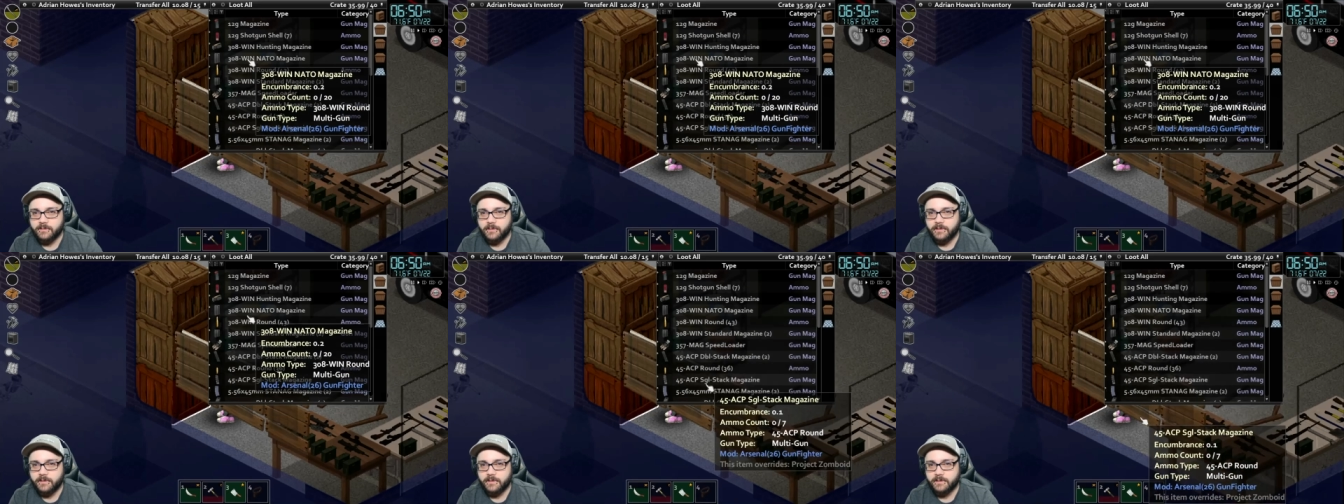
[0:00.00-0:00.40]

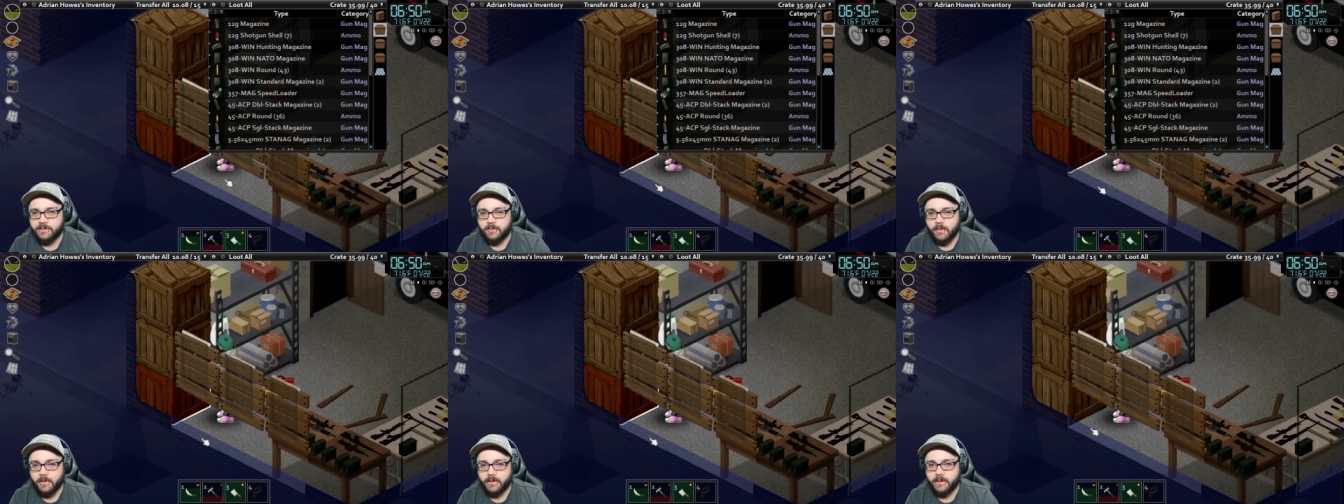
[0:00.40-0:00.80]
are in
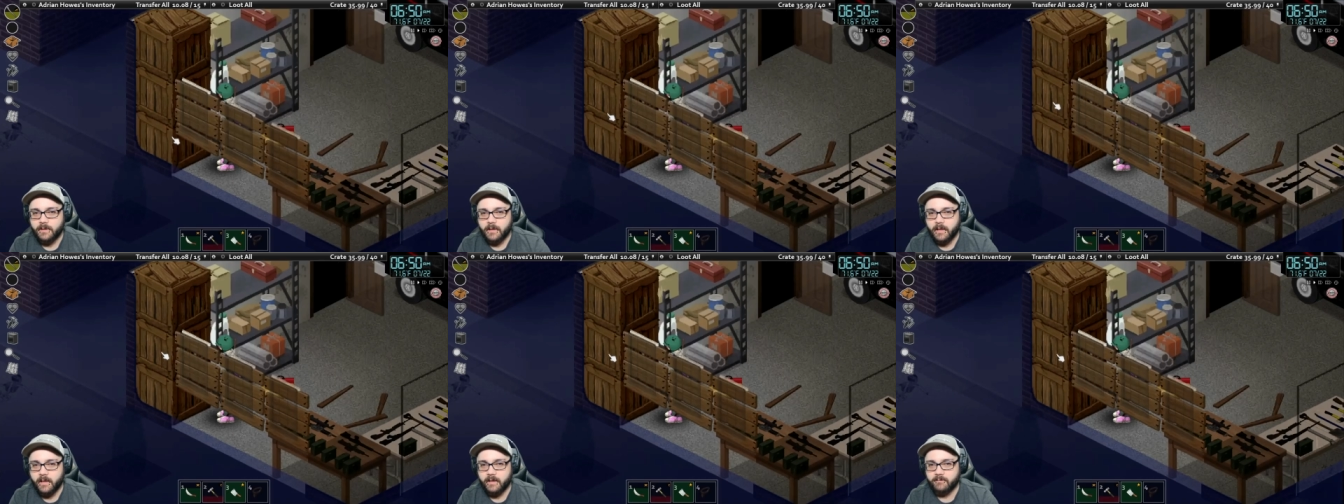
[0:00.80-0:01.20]
this one.
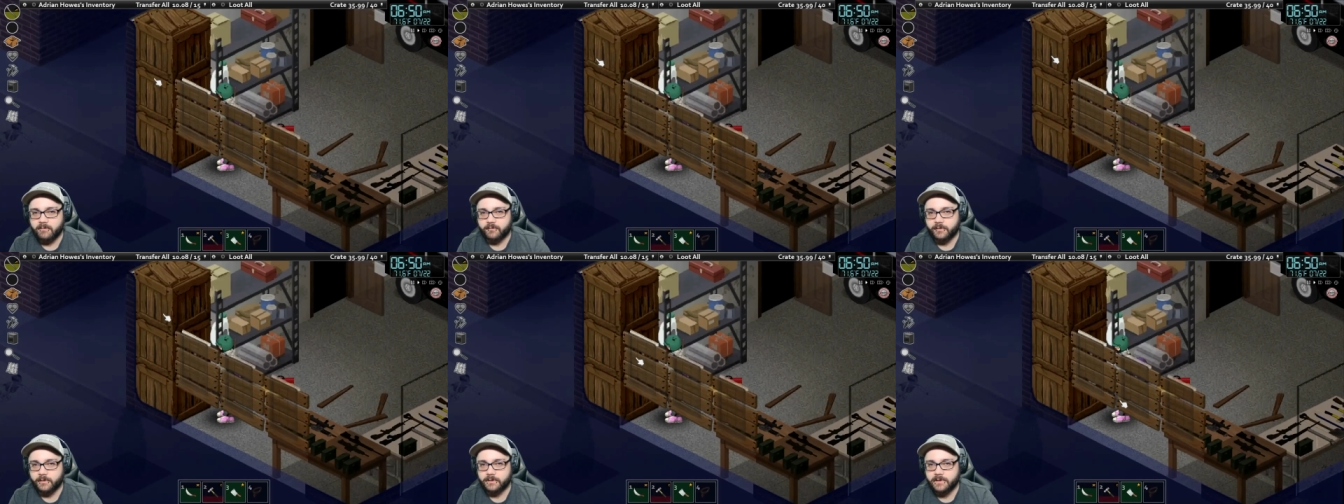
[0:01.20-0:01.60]
I
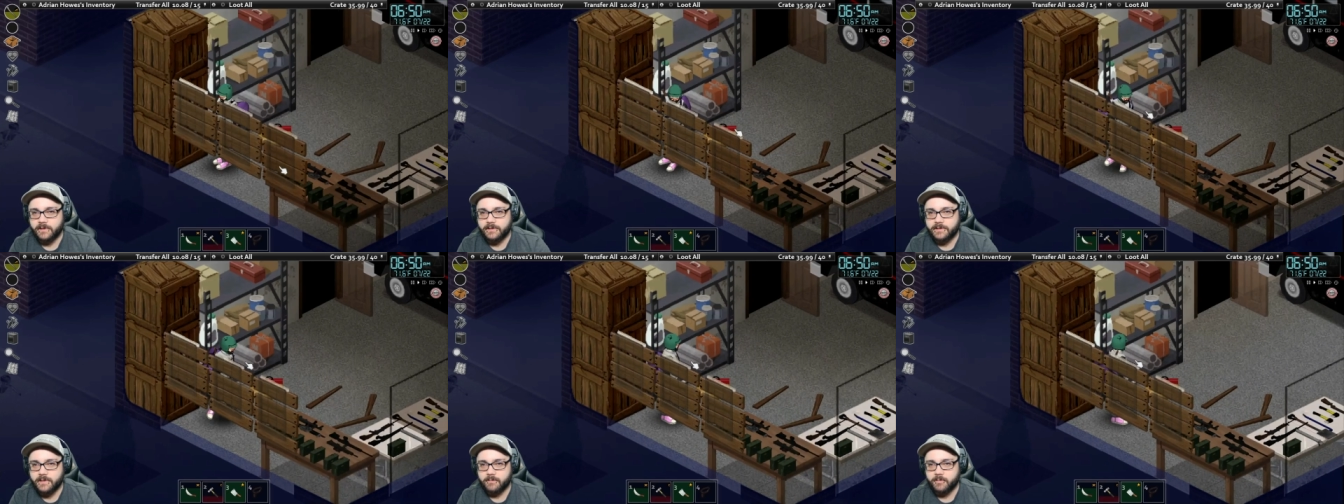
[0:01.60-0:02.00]
haven't filled
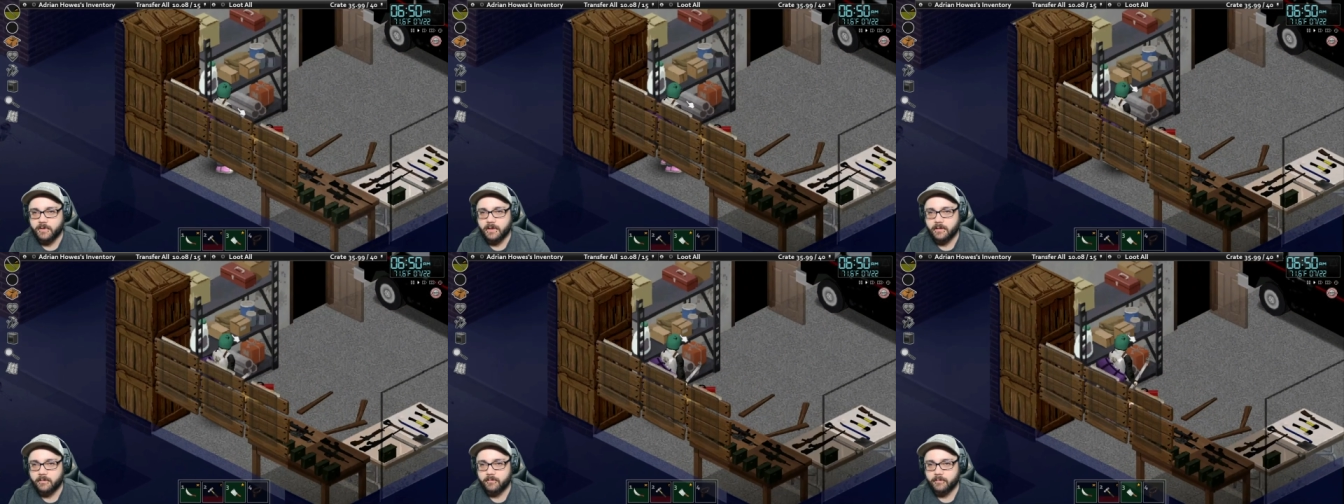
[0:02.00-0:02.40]
these up
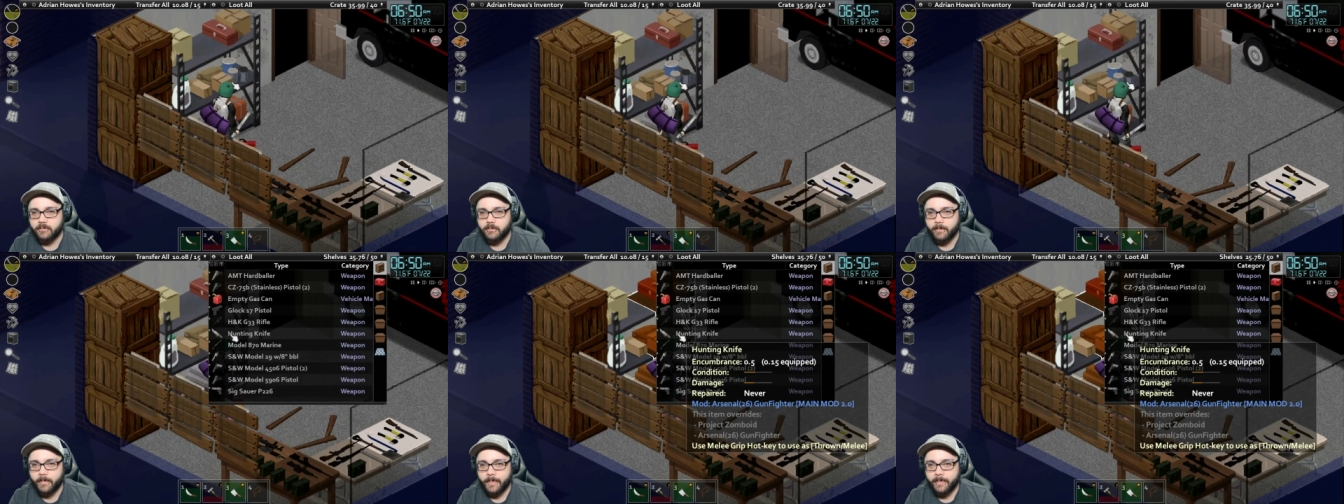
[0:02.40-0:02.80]
yet
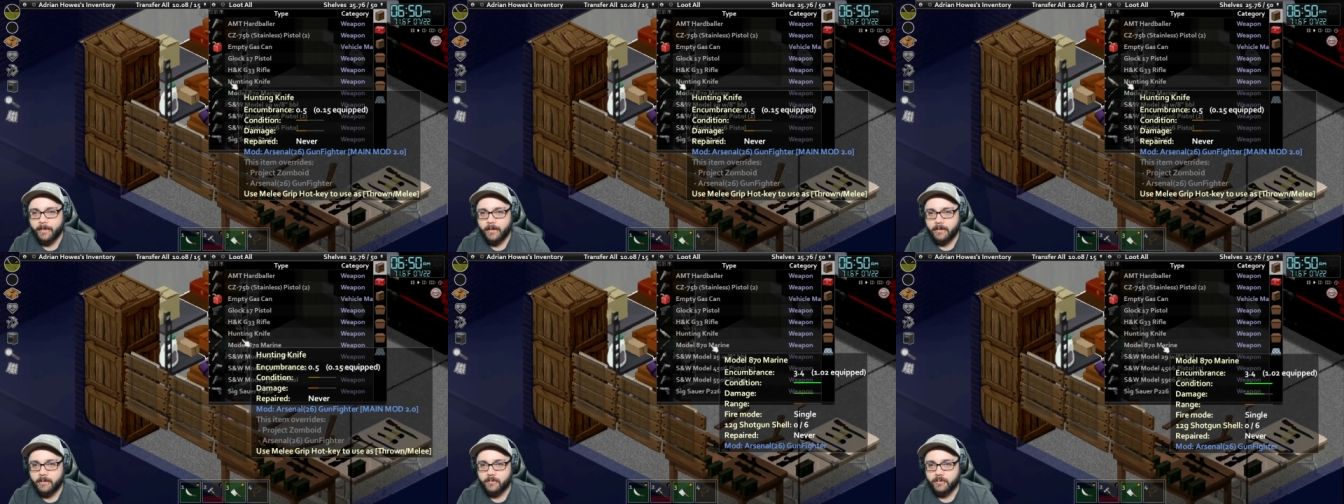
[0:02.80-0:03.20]

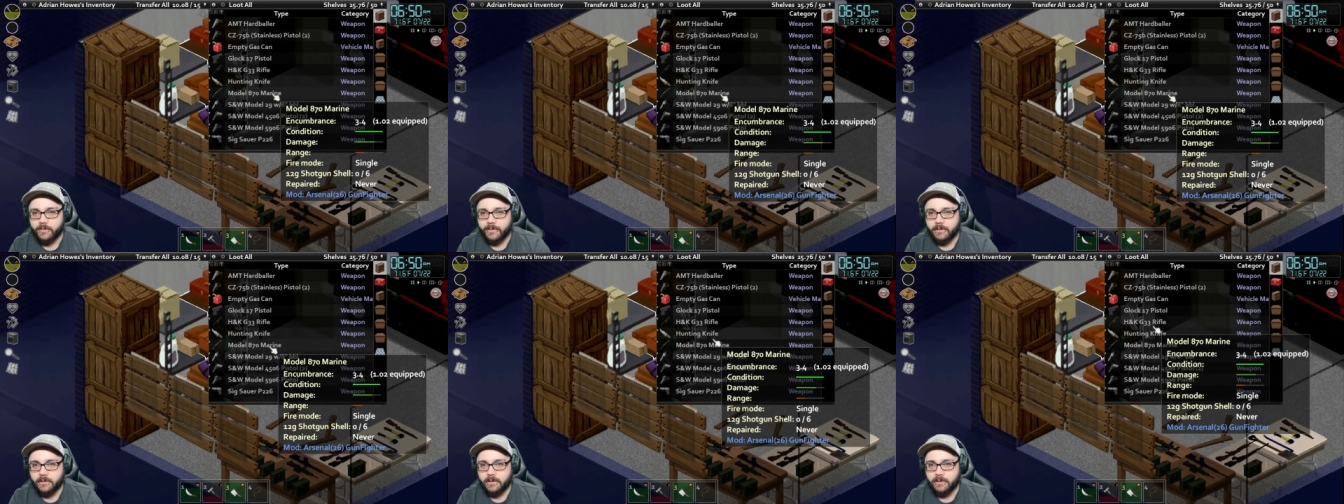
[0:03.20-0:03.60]

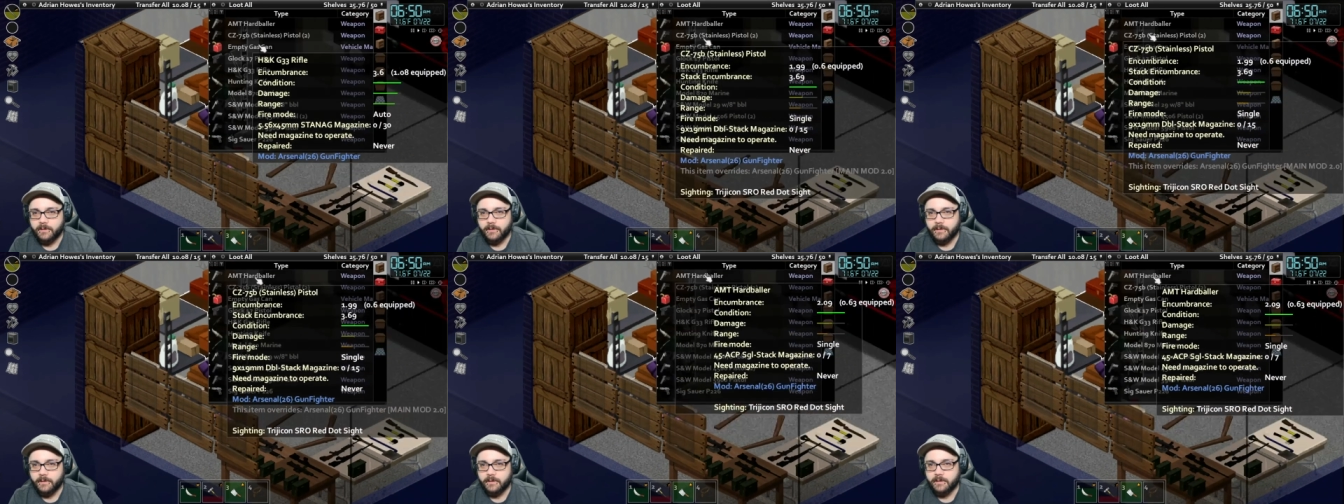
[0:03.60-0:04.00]
with
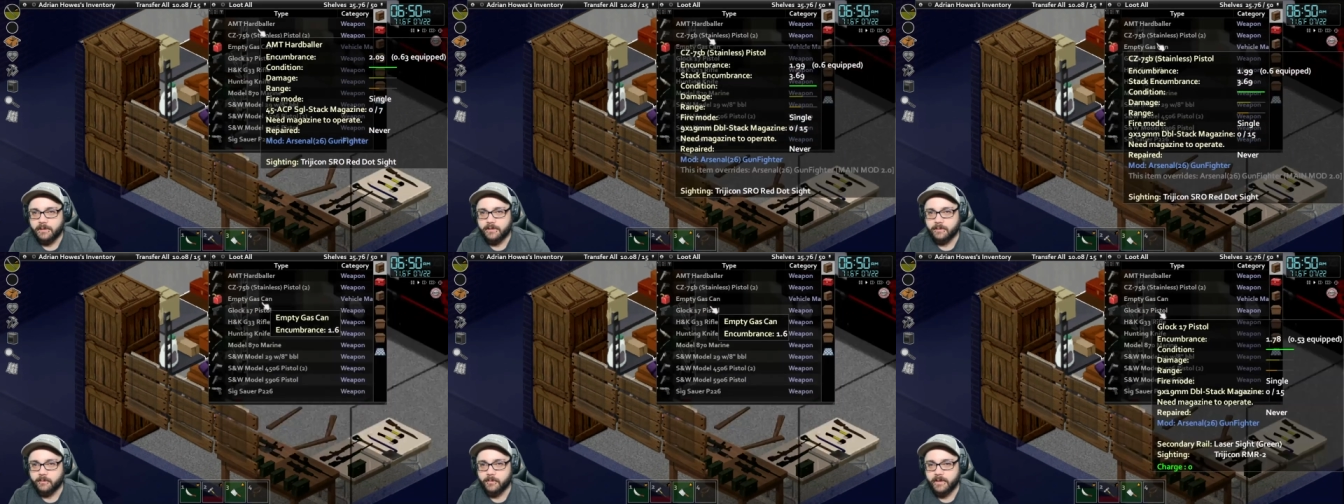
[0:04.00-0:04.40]
anything. And
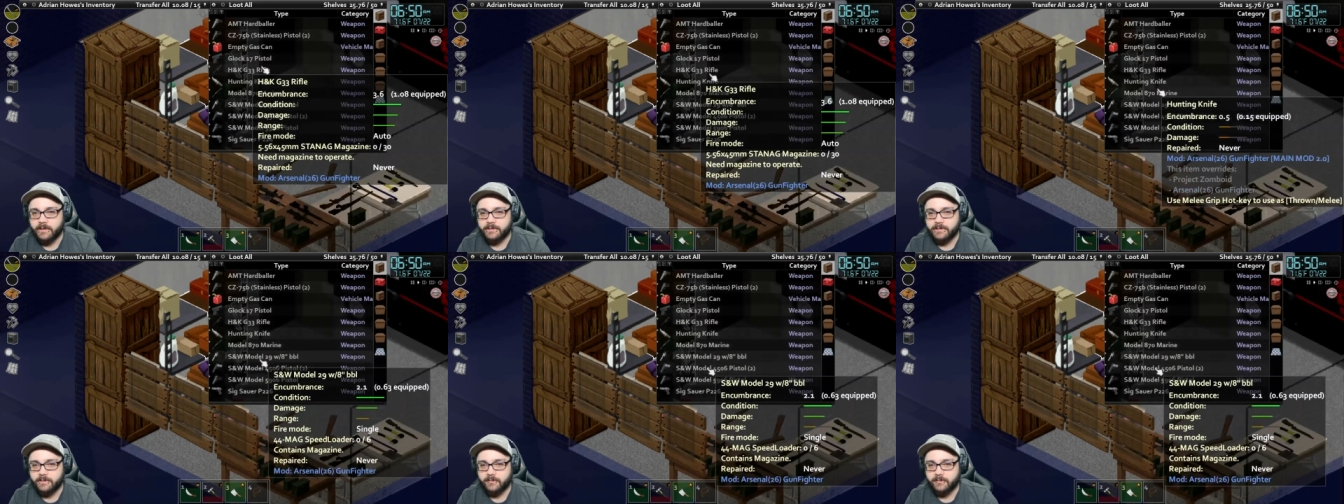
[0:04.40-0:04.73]
then the rest